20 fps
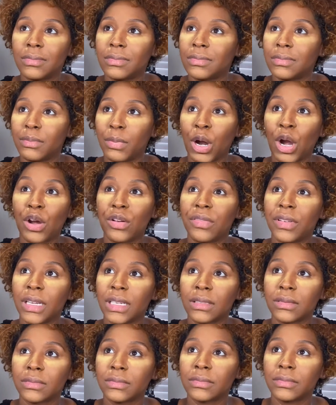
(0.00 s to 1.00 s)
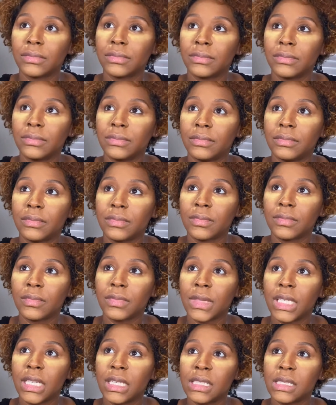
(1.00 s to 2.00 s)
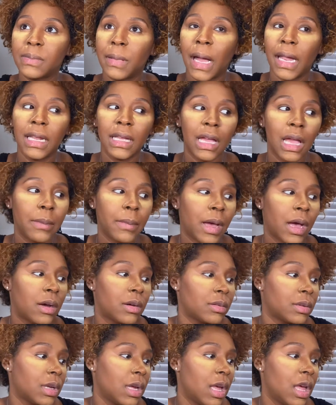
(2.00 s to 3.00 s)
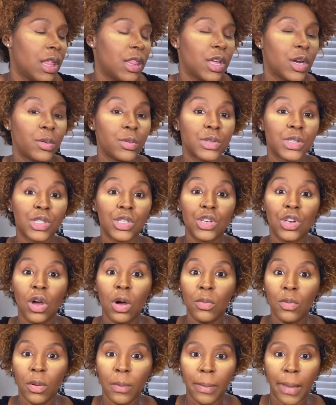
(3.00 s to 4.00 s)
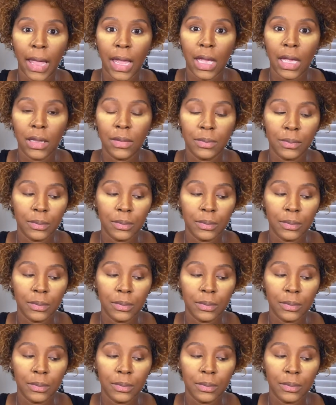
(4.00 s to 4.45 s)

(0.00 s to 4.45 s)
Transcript: perfect. His body came out. There was no more pain.